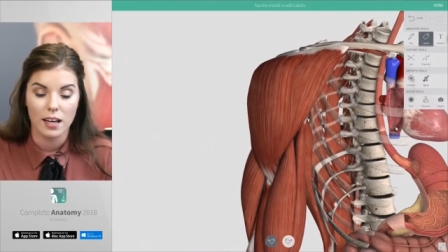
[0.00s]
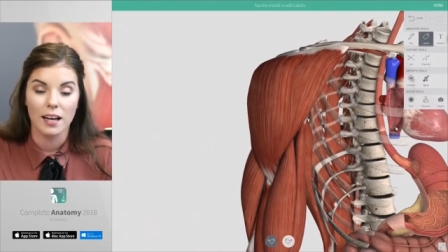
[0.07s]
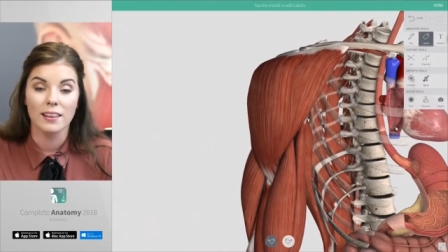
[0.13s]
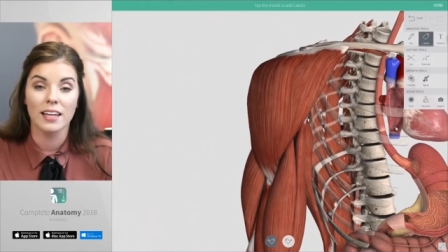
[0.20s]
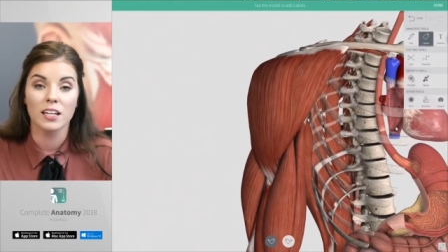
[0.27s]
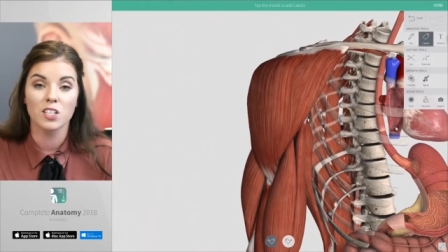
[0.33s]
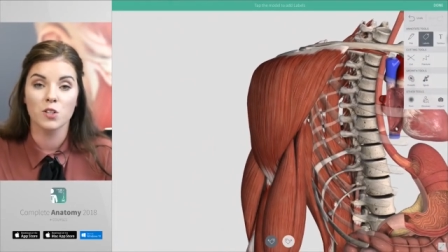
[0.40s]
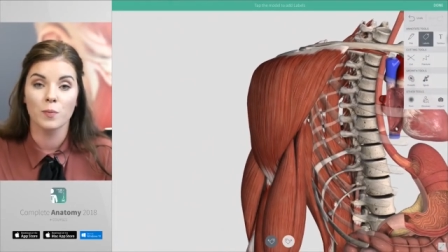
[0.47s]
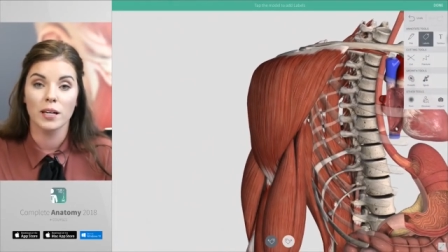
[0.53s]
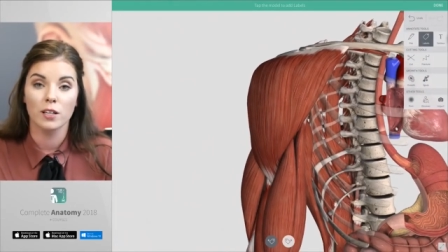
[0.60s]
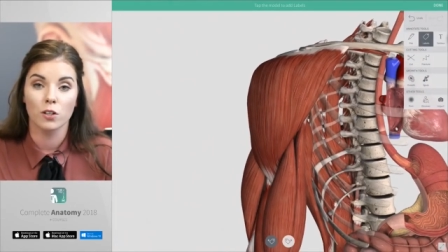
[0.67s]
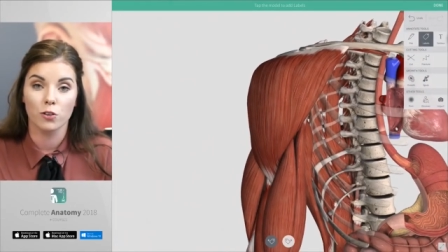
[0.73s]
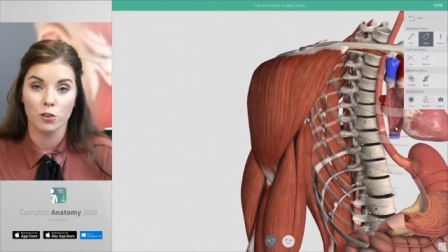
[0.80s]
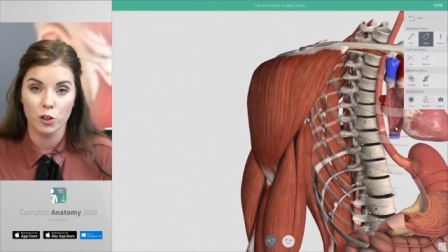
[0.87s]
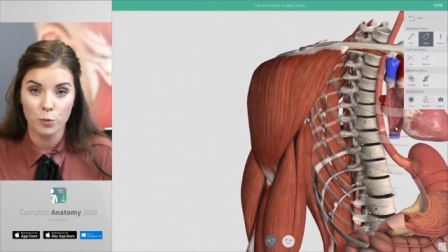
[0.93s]
and then to
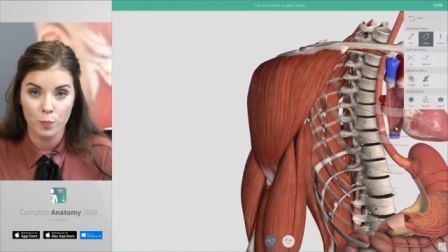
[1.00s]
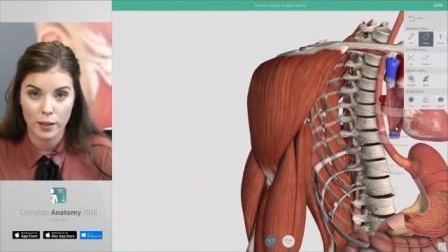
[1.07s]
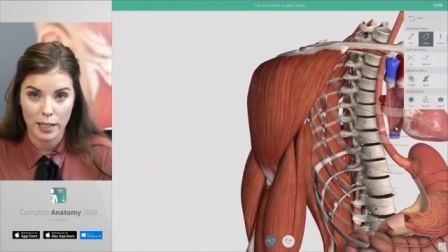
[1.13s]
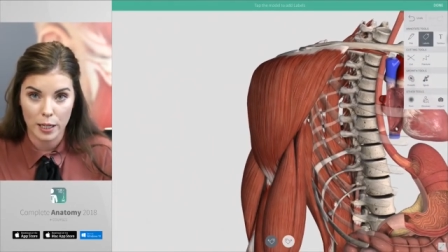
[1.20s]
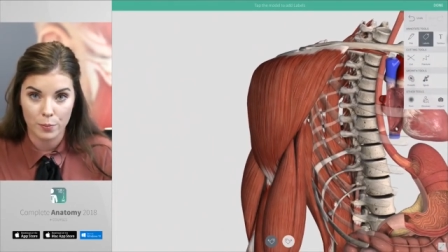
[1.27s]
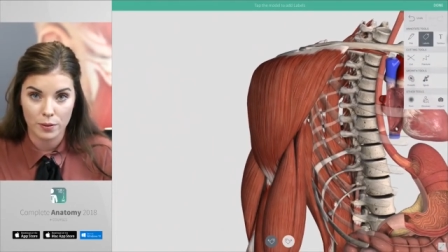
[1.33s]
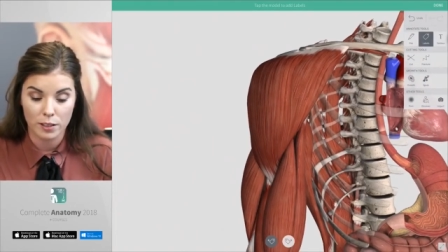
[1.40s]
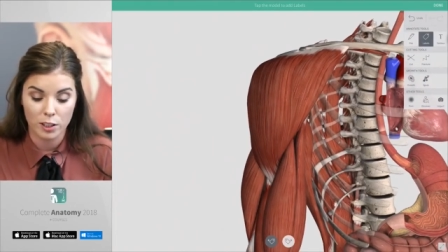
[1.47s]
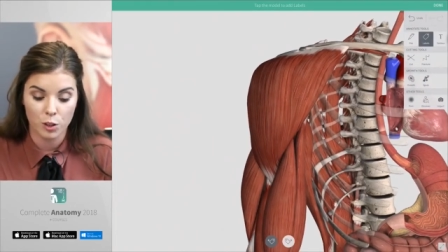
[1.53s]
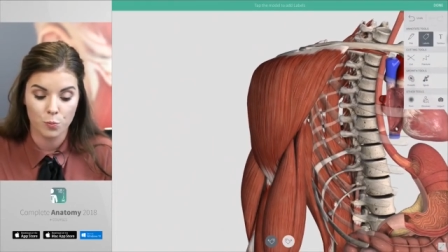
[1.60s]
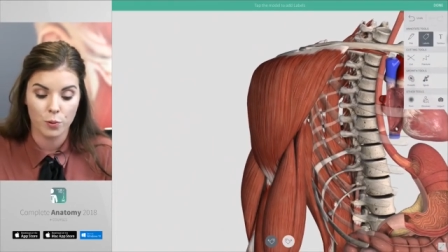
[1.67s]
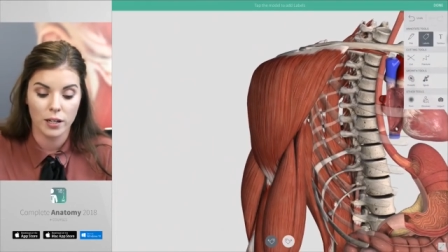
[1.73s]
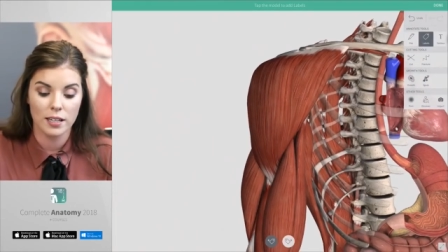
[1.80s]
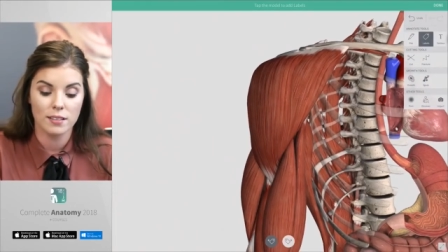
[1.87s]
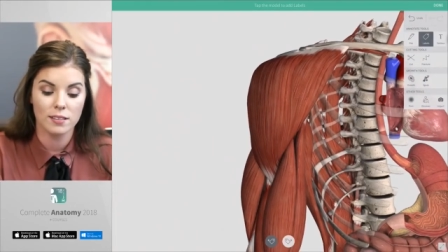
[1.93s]
make a group label, you
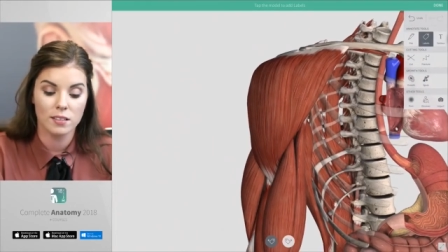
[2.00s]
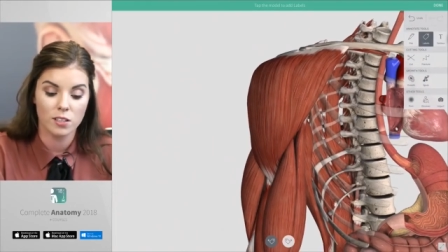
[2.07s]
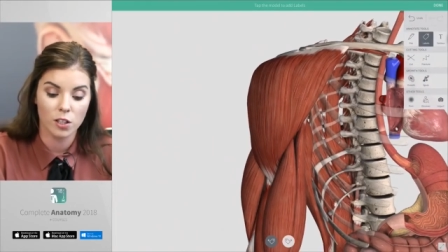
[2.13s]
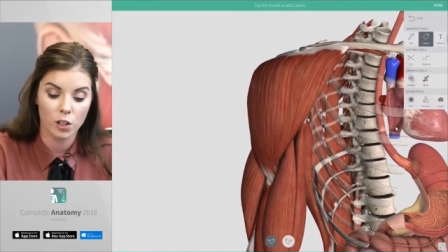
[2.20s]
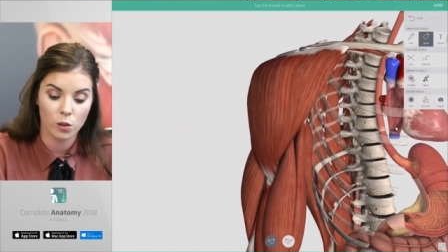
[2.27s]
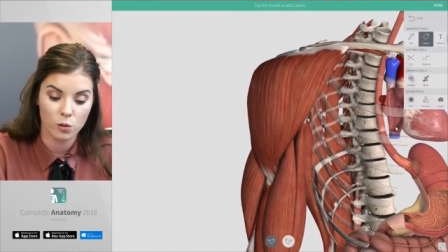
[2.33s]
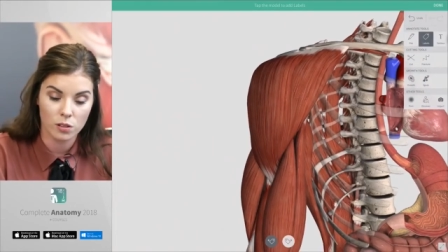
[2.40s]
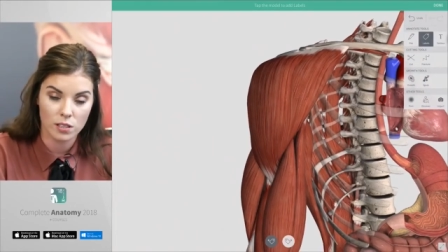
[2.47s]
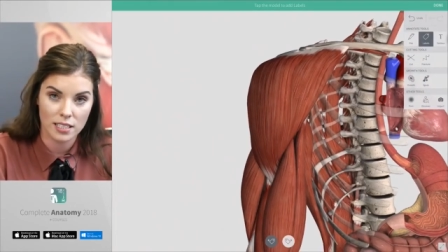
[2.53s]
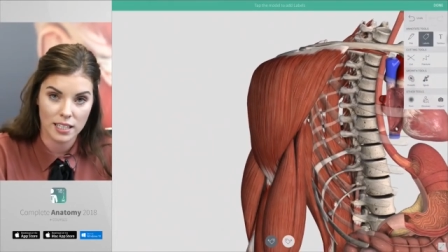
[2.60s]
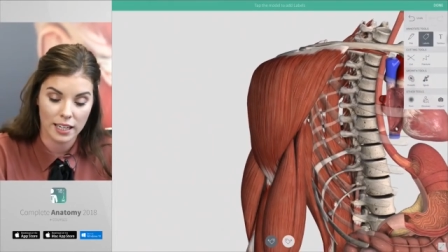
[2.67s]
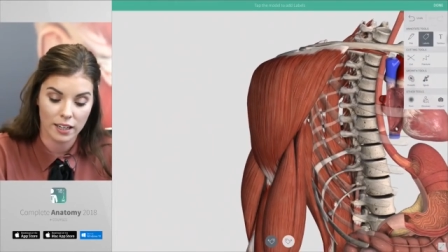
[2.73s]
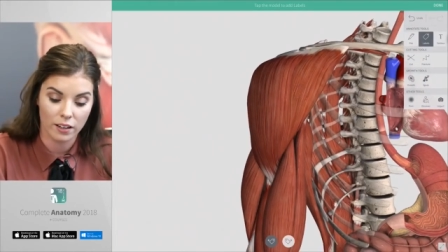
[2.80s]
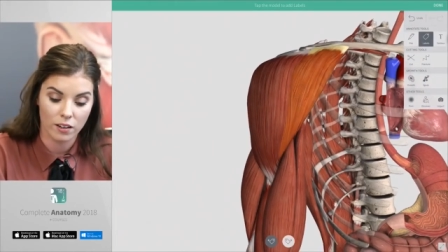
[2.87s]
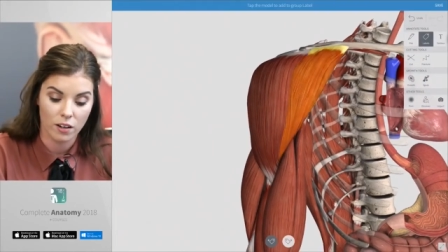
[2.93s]
press and hold
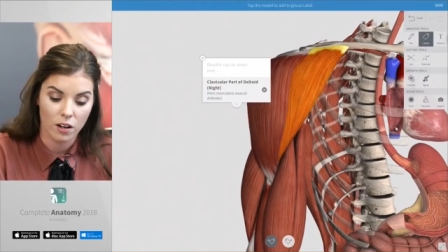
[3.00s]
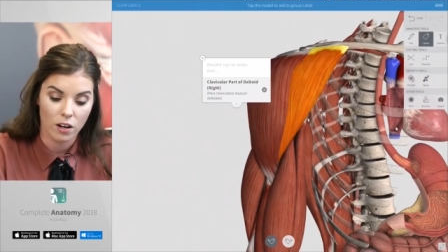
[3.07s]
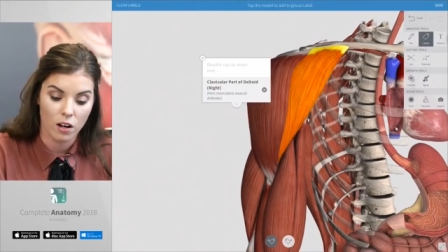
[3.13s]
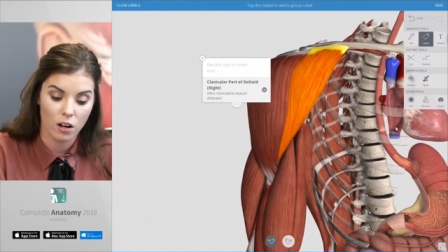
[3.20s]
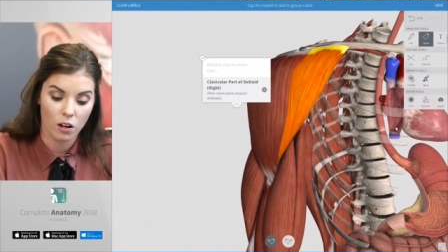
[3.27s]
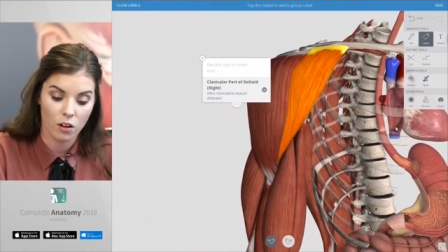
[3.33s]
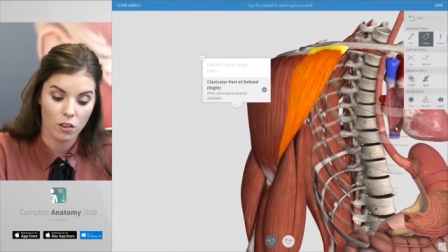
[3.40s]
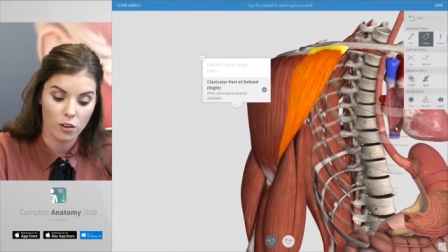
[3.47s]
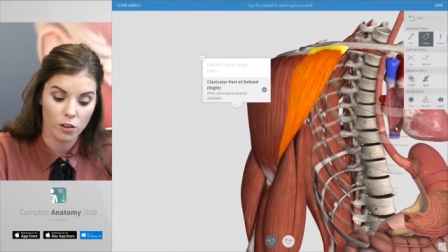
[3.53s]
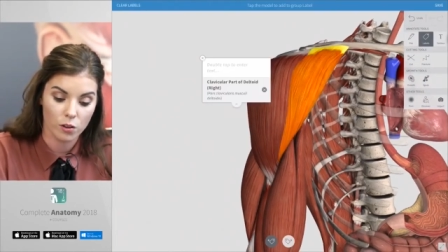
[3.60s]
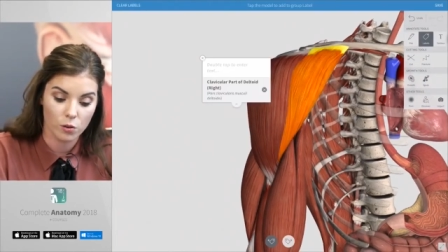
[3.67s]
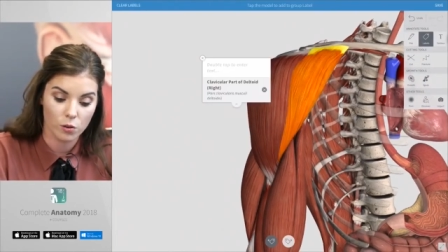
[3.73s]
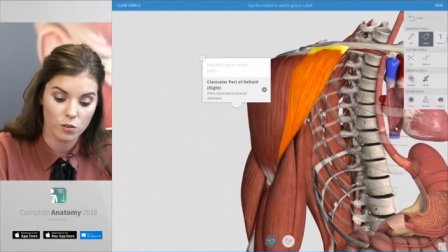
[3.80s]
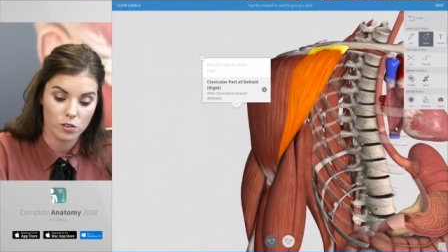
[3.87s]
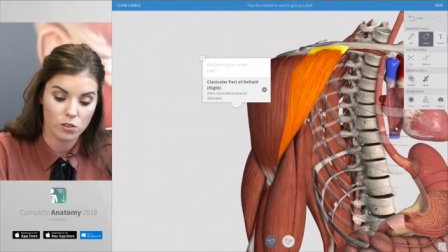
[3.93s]
down on
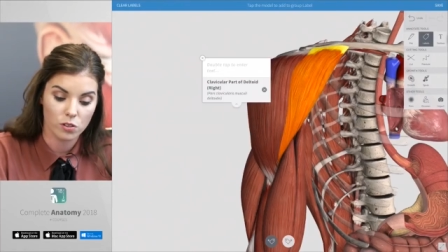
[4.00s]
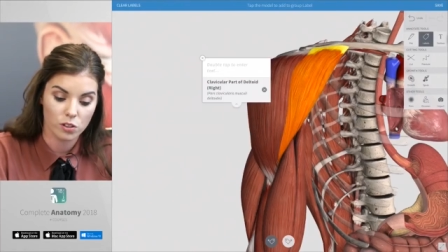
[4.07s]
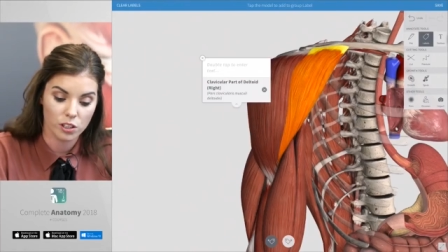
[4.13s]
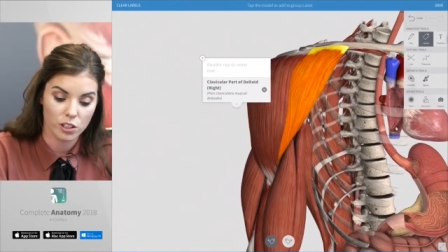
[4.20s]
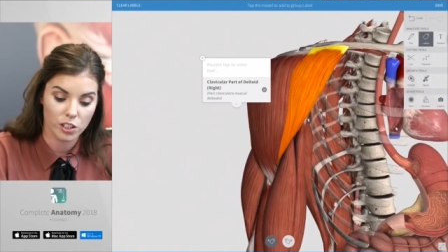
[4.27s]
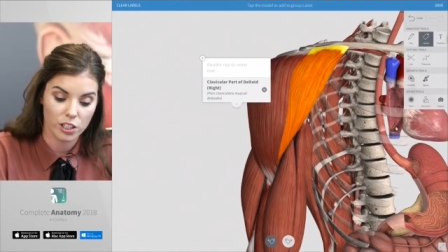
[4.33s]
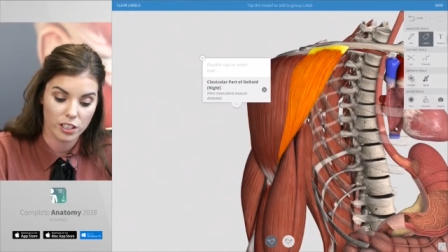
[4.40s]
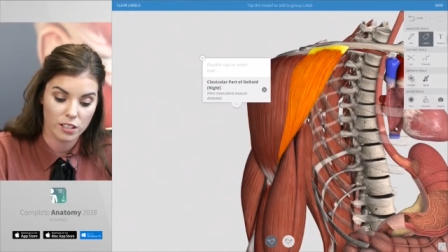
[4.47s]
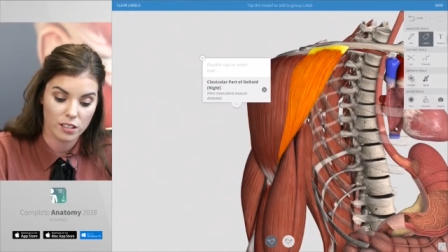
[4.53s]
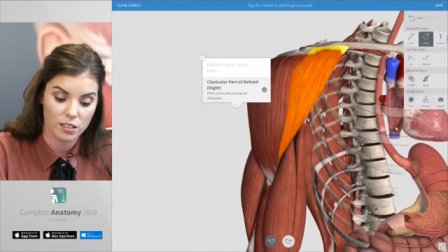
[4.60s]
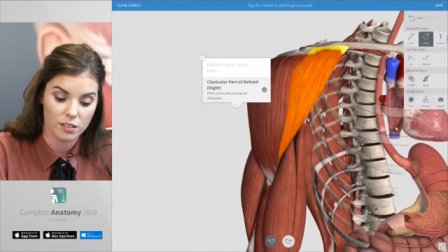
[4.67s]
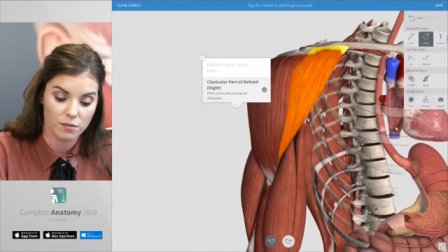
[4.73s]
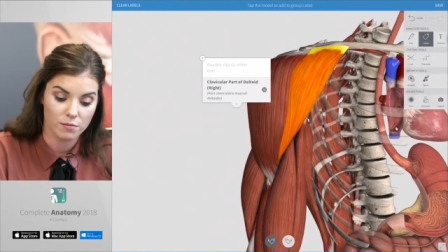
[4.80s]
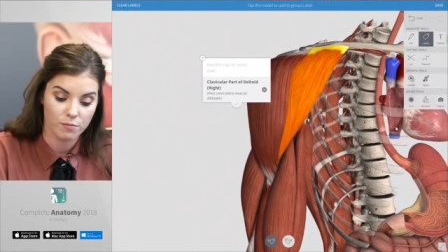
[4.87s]
those structures.